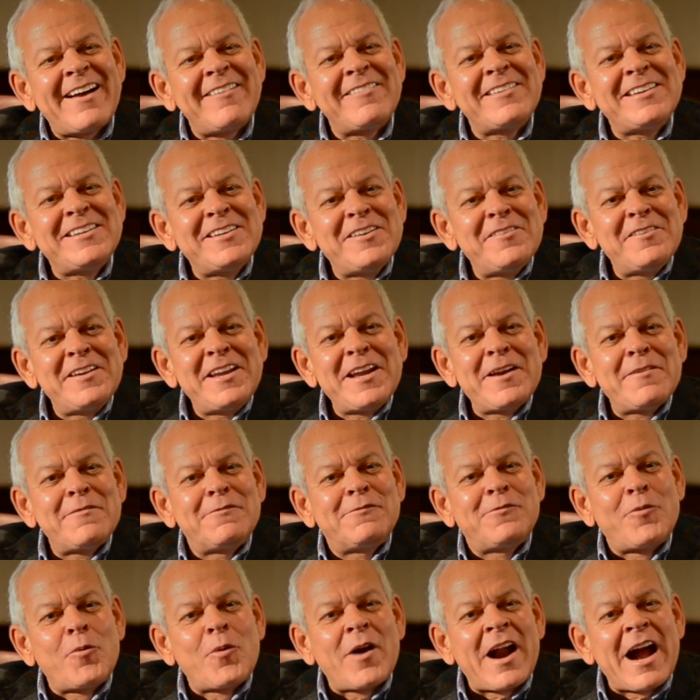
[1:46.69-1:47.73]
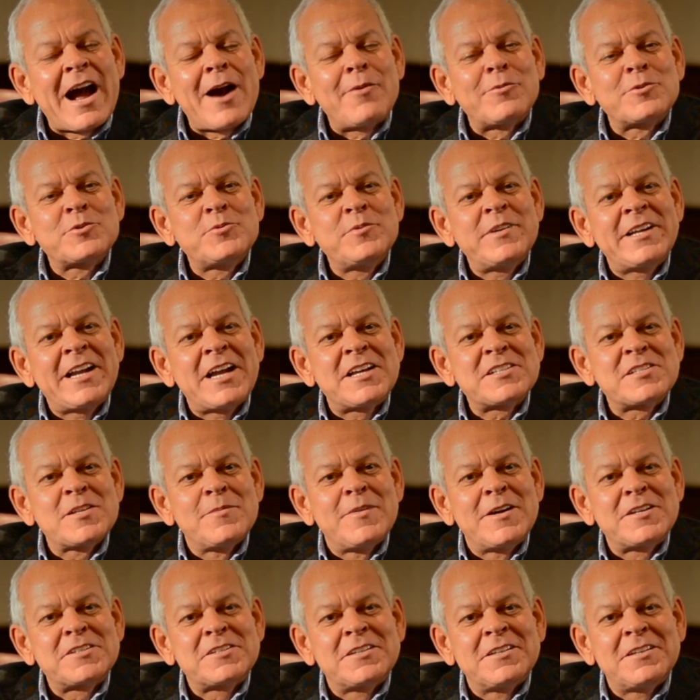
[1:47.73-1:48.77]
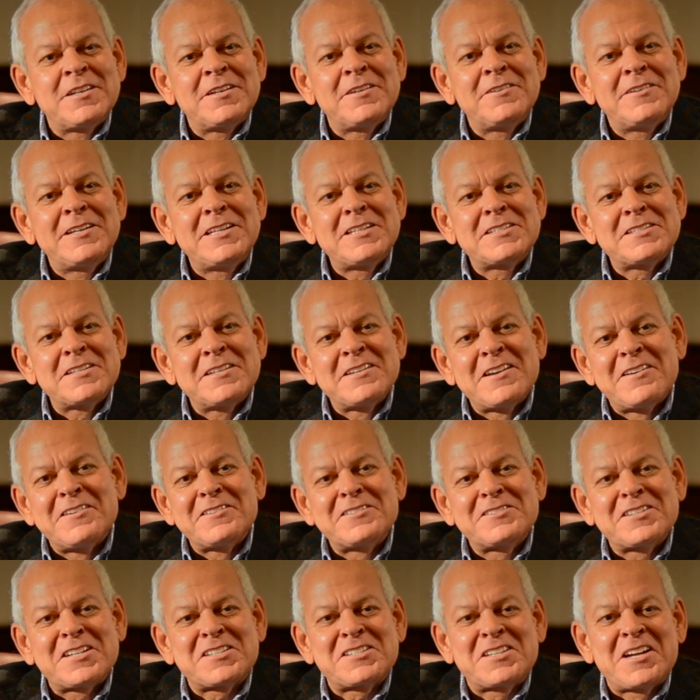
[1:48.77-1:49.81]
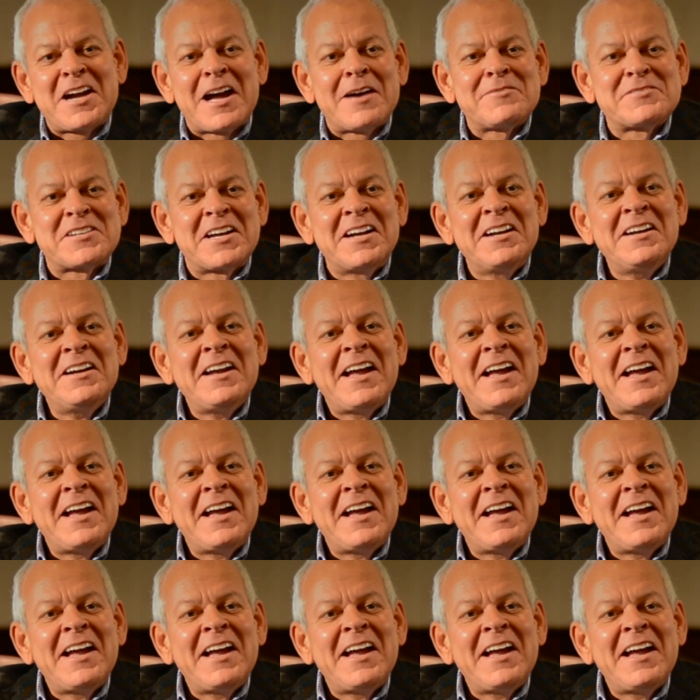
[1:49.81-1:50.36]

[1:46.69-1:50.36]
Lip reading: do you give 4 hours when you got so much to do? He said, no, it's just the opposite.